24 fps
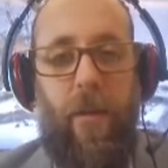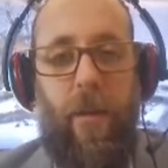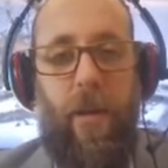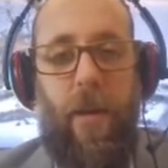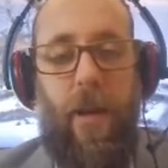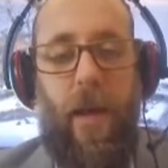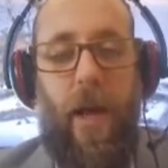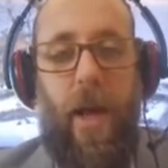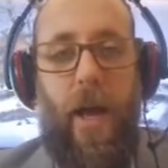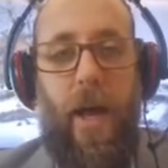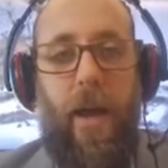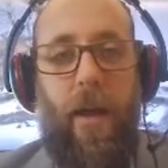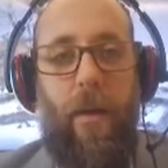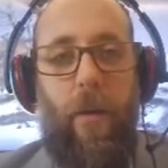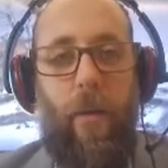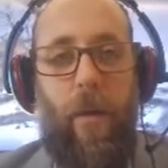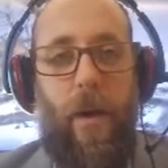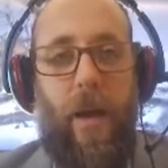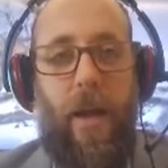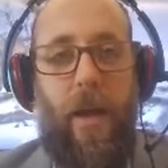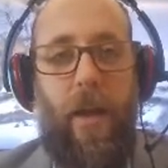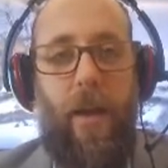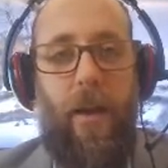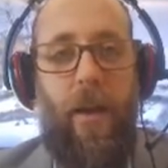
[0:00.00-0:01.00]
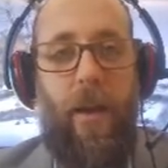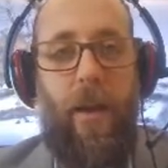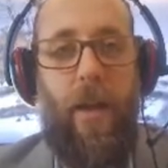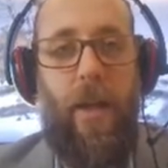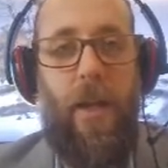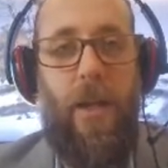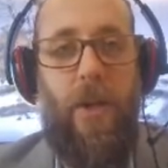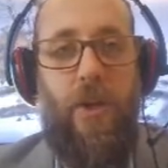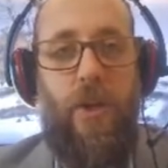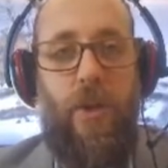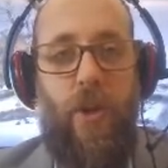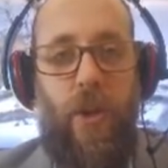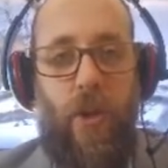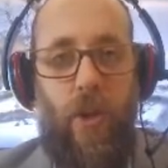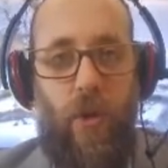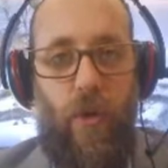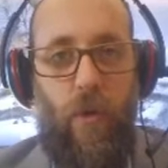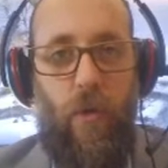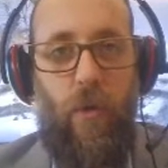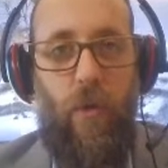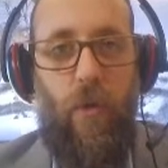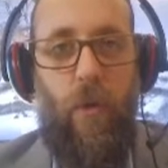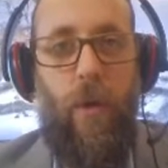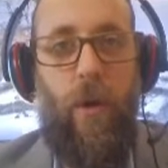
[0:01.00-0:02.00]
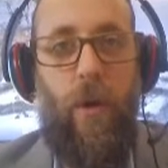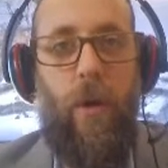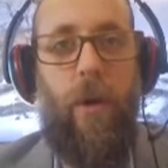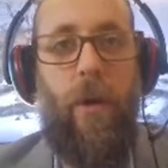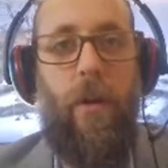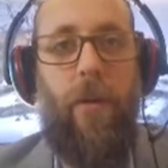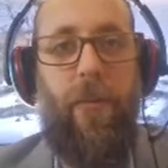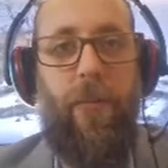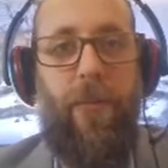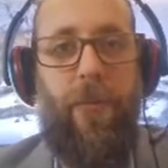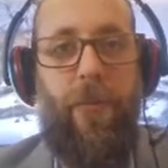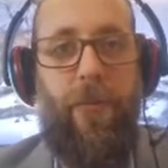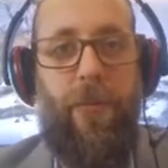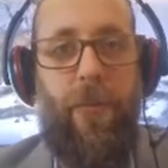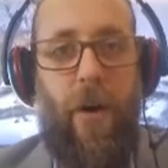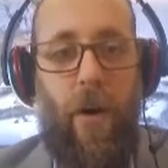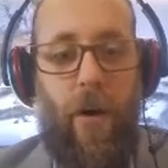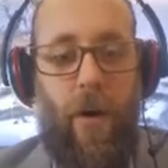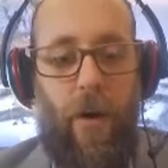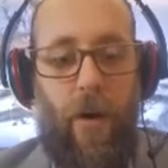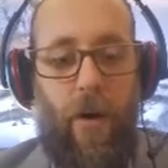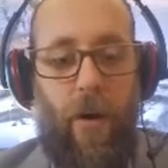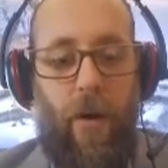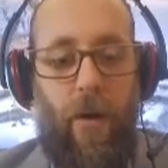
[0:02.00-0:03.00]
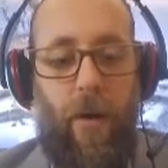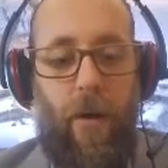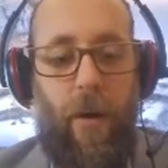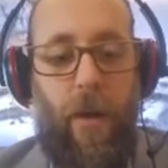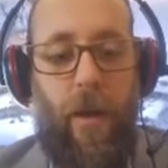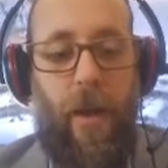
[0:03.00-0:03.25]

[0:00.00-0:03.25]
I read two far.